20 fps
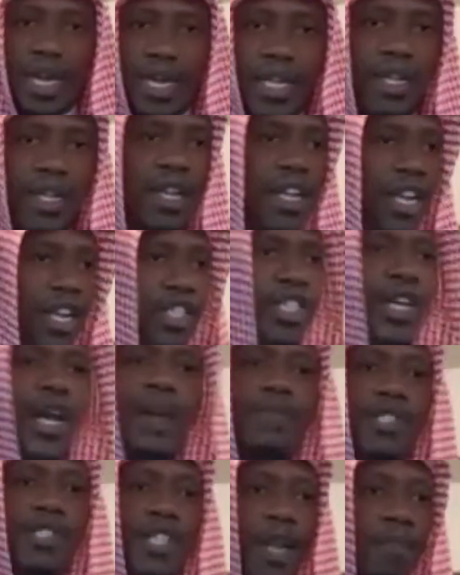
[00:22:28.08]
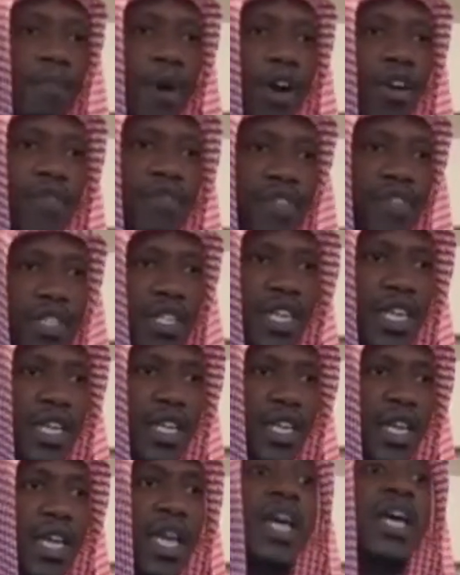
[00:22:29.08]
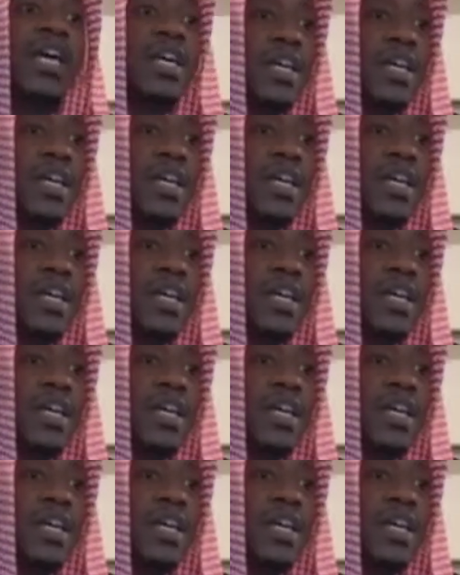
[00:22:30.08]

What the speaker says: hijab is not part of the deen,